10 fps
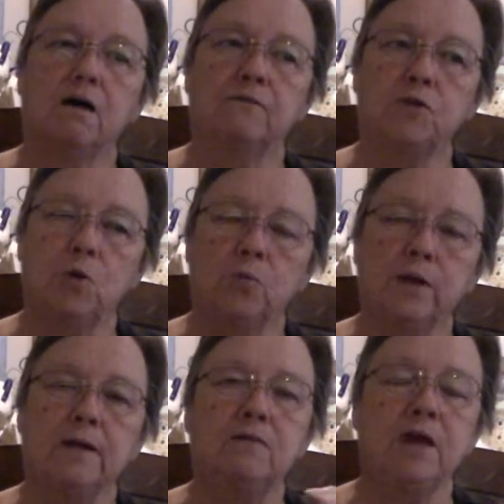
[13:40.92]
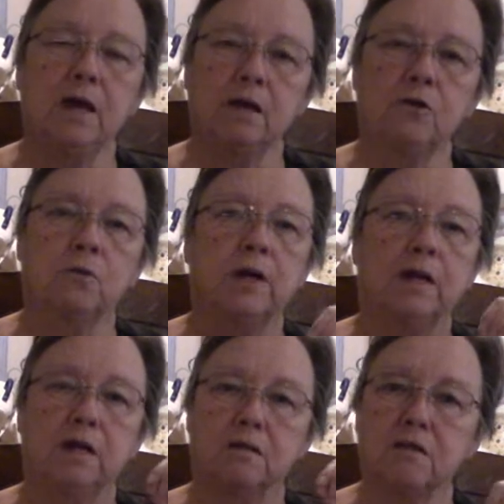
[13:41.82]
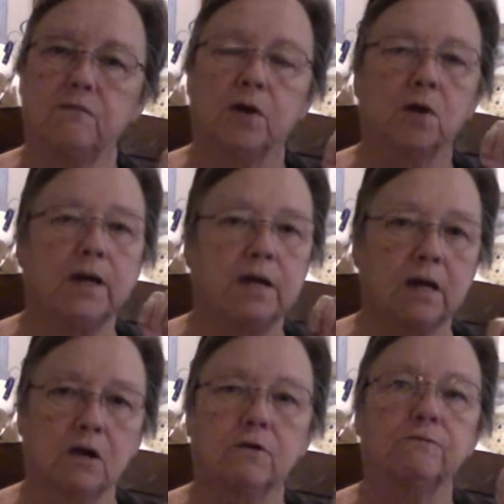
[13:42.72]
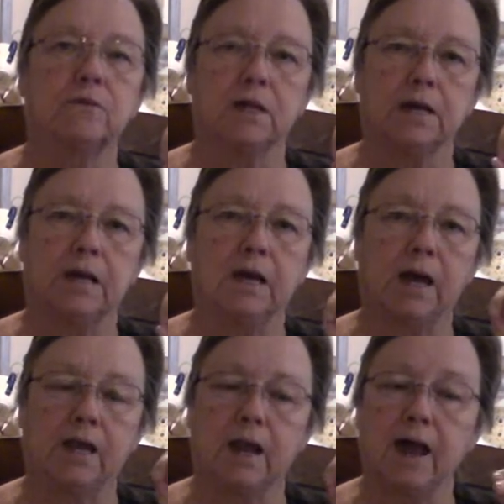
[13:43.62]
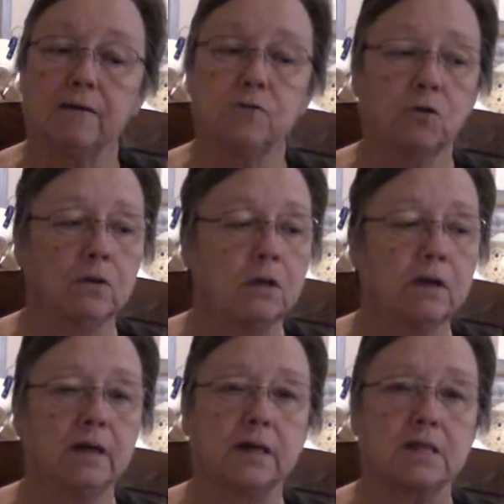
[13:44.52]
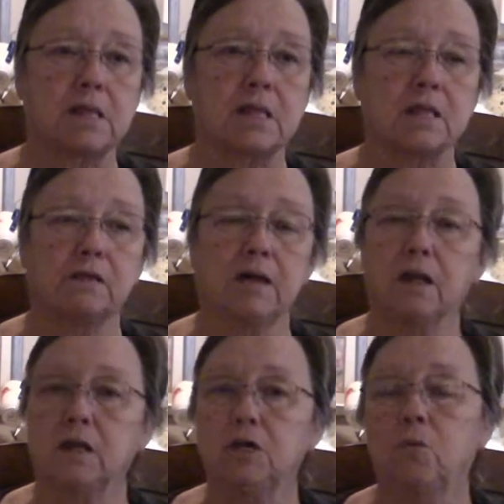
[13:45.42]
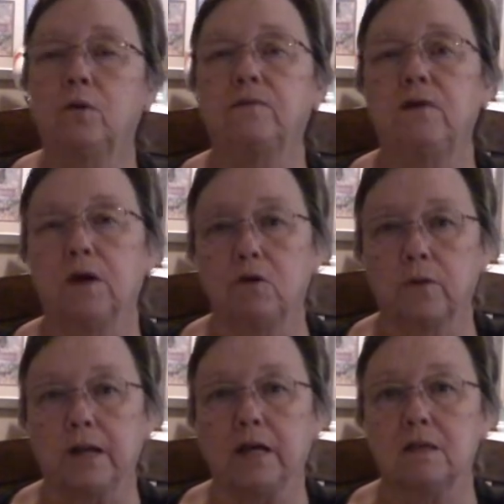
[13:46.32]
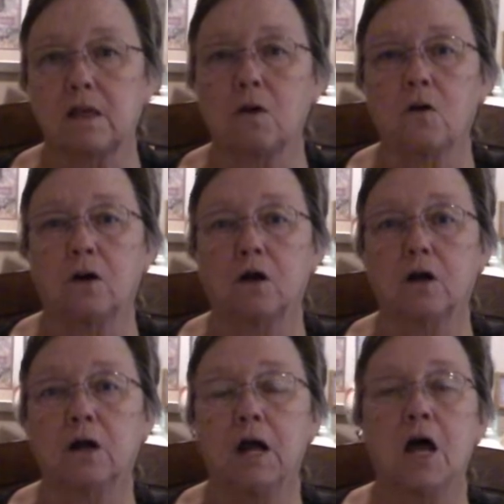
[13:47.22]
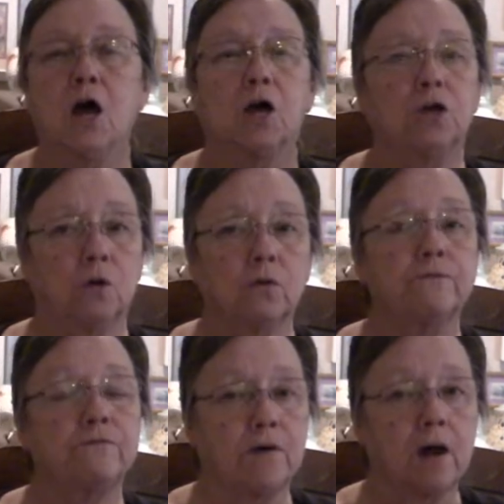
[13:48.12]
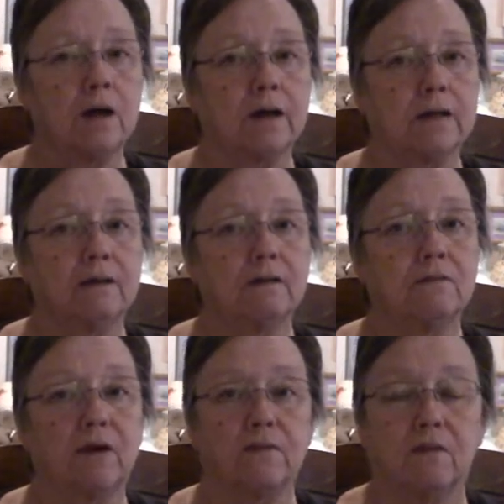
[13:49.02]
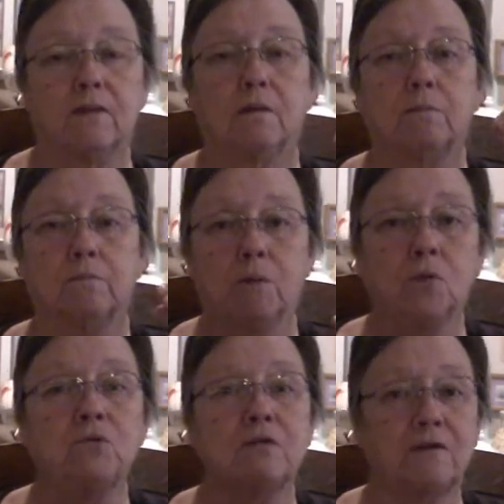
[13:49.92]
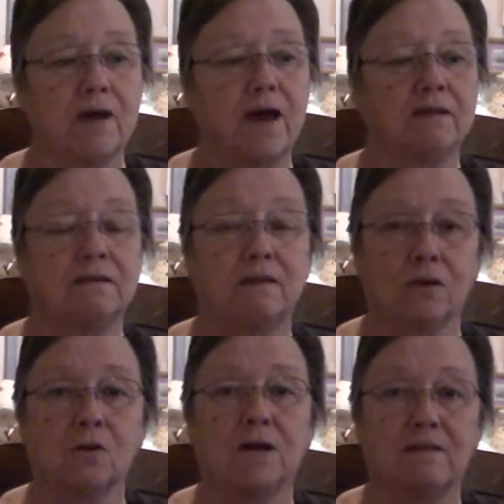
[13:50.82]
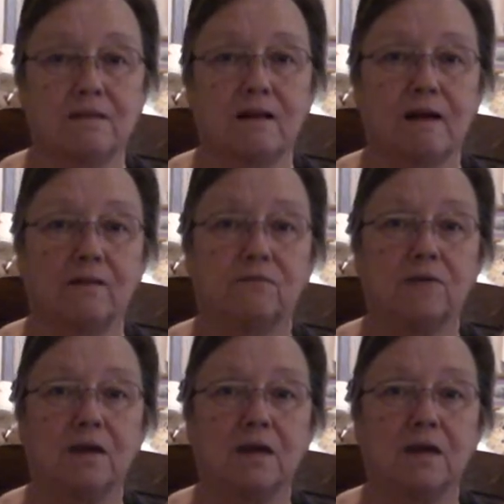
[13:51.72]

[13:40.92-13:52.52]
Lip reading: if you read the ingredients very carefully and have your list telling you what the ingredients are, you'll find that most of that dairy stuff